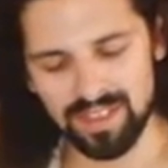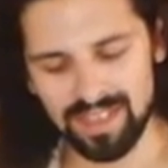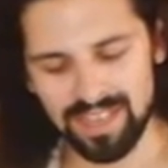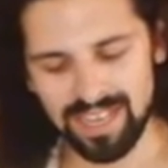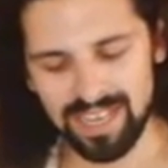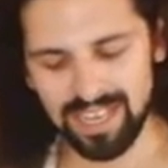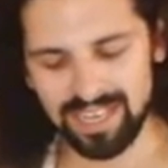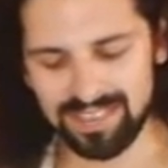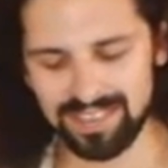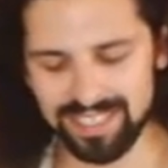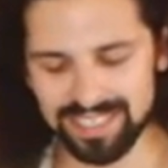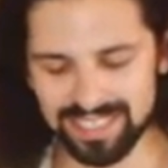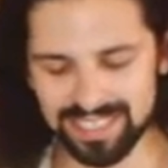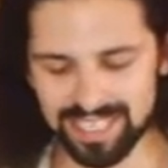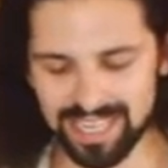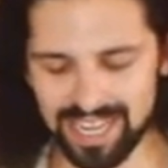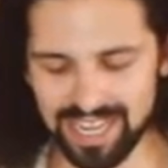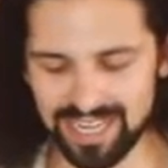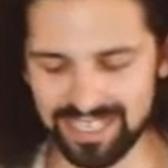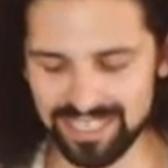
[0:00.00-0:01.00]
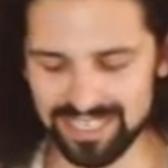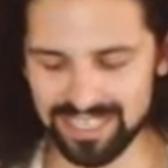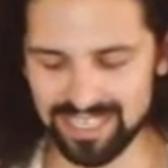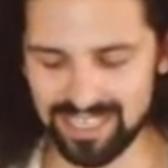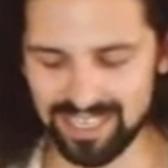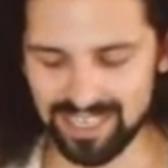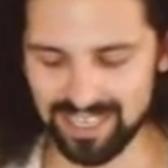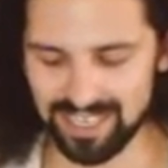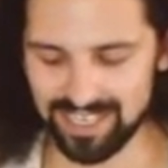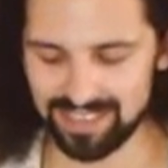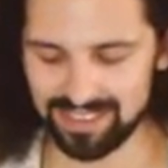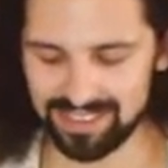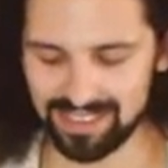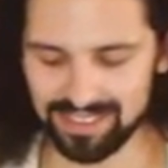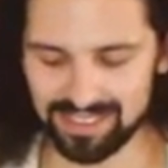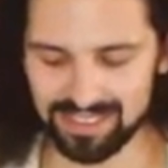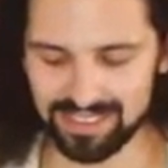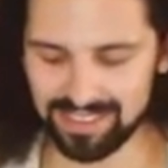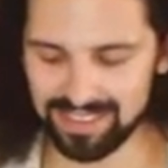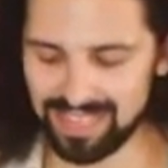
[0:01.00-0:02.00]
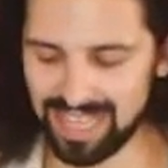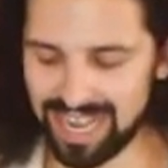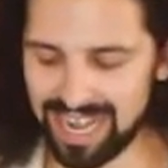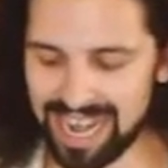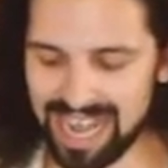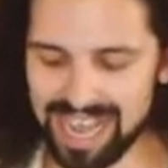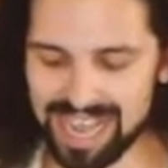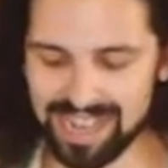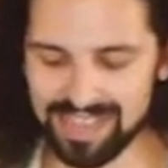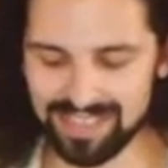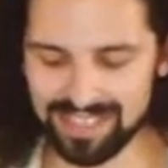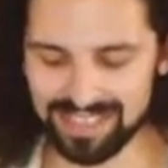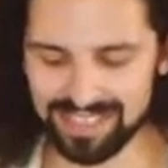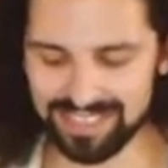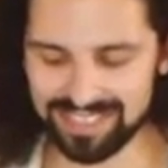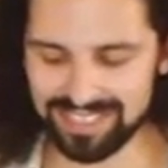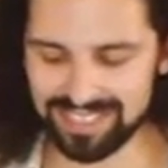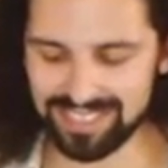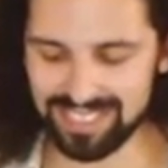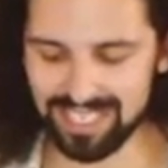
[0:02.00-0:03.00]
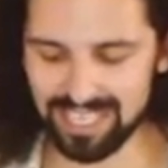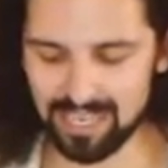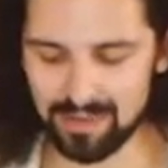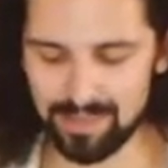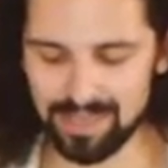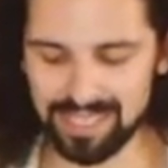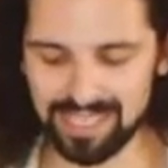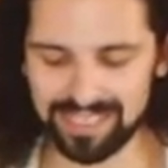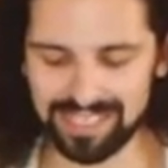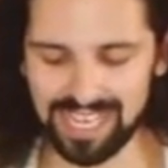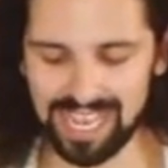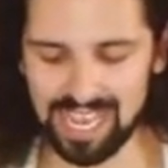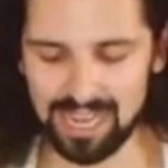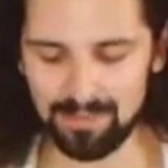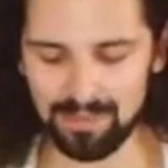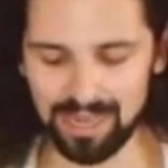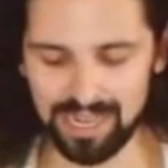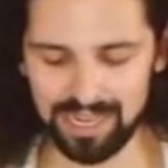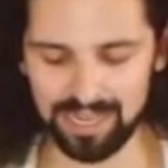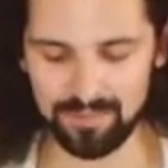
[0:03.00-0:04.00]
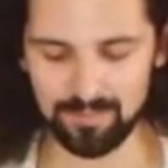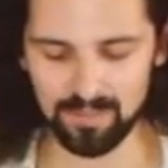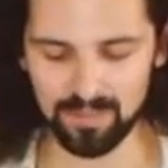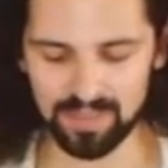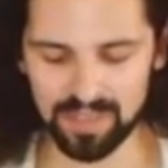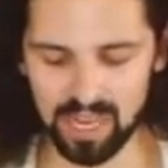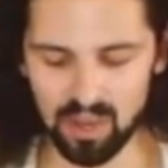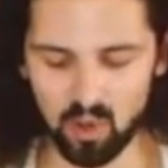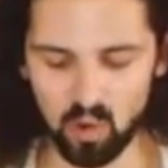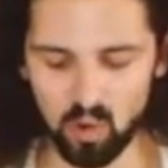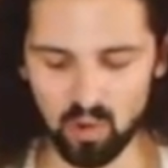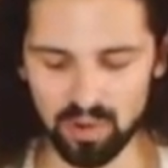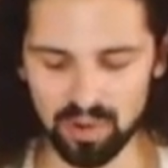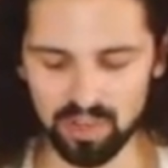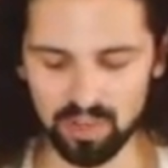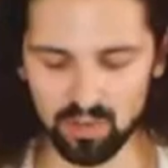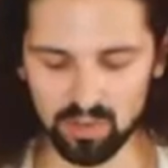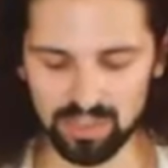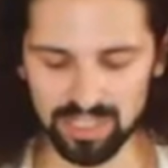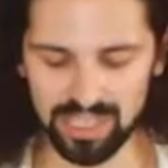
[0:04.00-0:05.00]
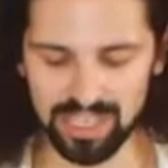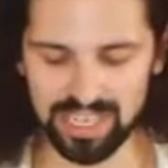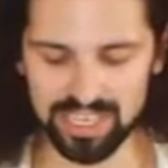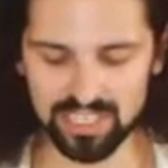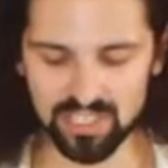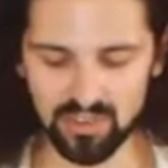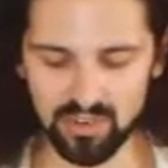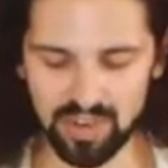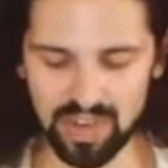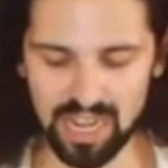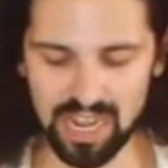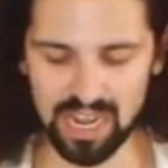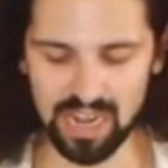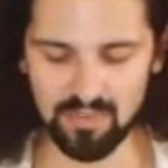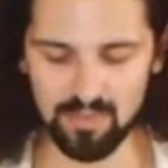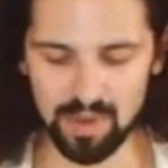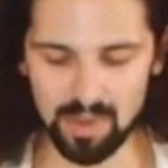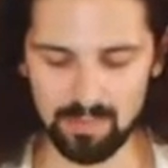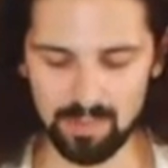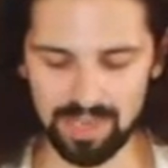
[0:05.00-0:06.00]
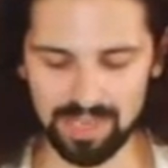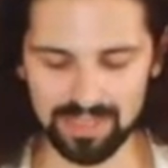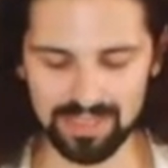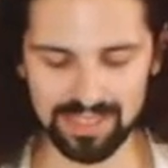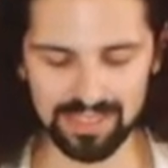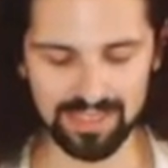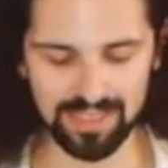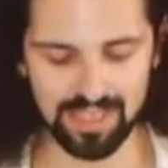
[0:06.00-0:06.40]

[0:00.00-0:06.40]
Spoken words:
In this case, the light is telling me the timeline. The quarter note is on every beat.